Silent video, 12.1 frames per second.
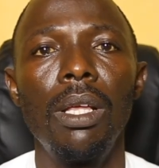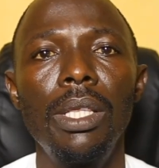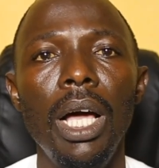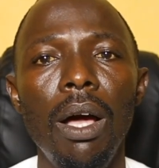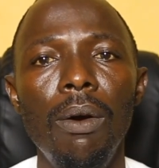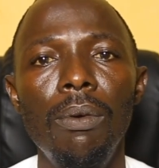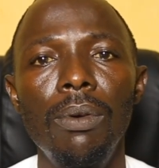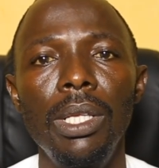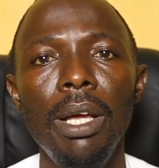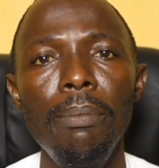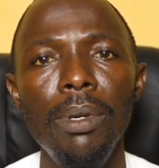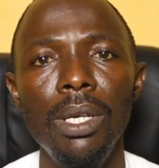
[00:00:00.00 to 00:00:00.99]
Now,
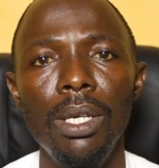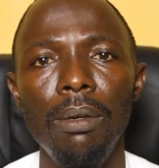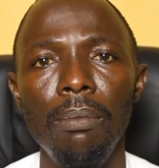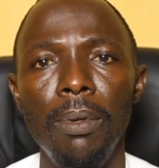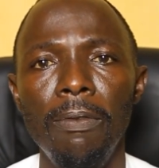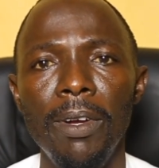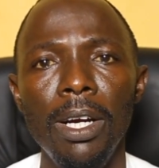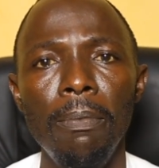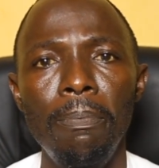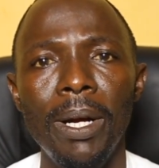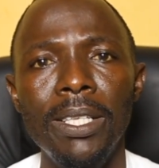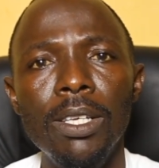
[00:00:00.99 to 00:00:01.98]
let me be
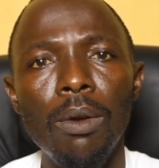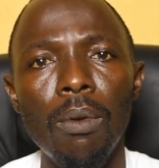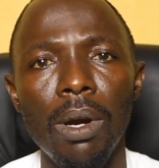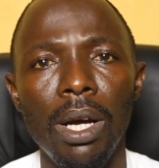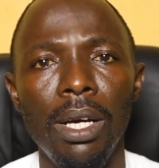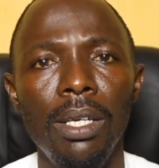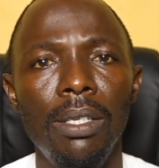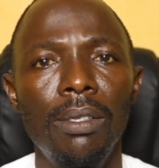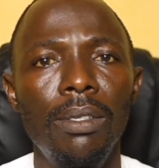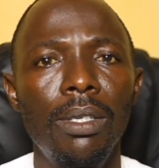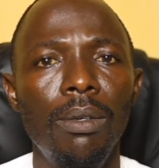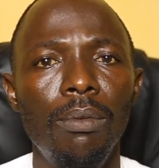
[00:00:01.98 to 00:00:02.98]
very particular
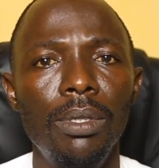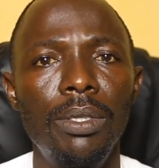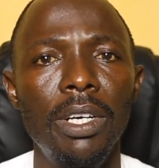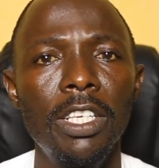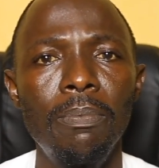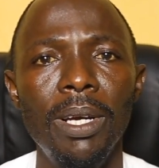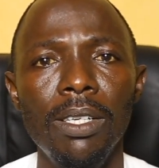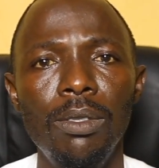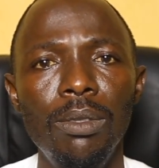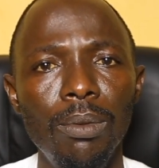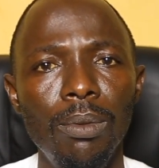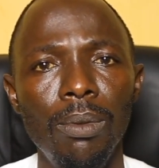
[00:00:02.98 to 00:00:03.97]
with
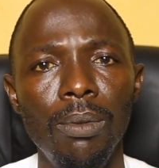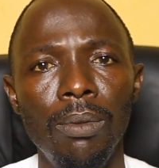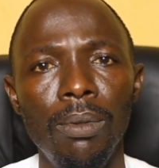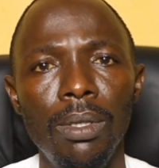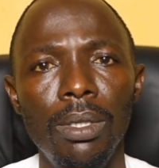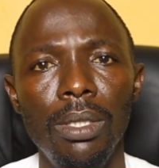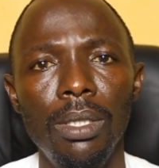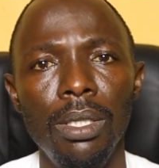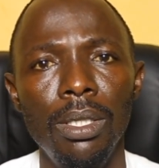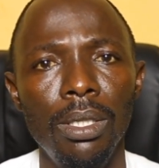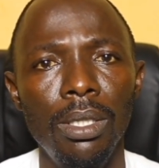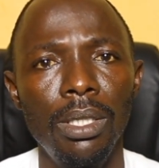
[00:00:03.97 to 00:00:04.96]
respect to
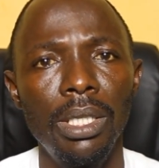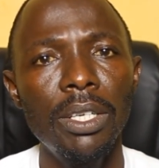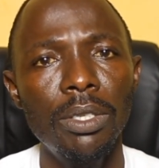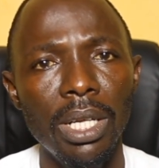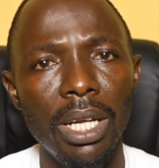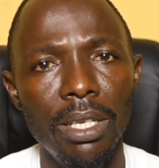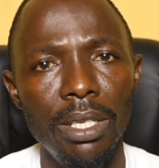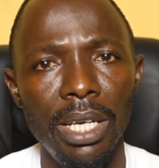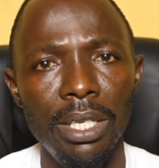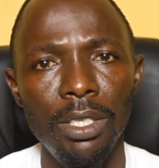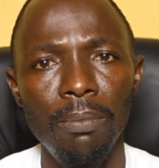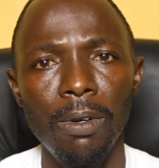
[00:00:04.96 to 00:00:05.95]
the national
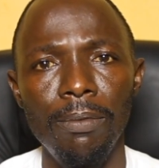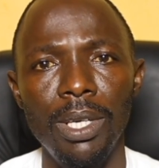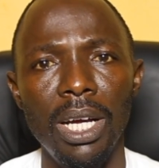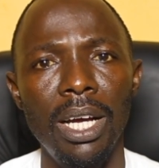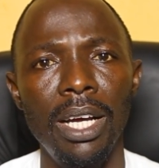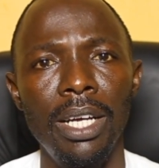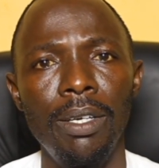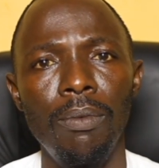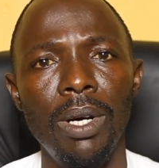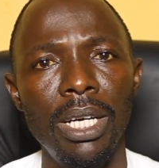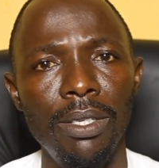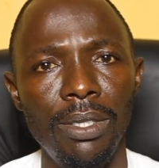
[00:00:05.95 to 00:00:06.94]
leadership of the
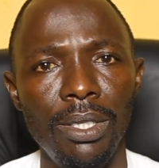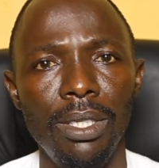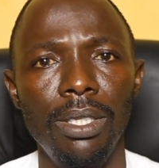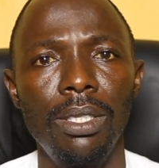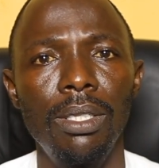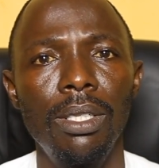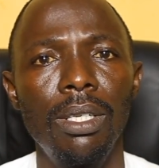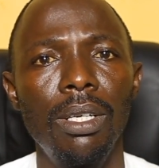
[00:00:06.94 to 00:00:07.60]
IYC.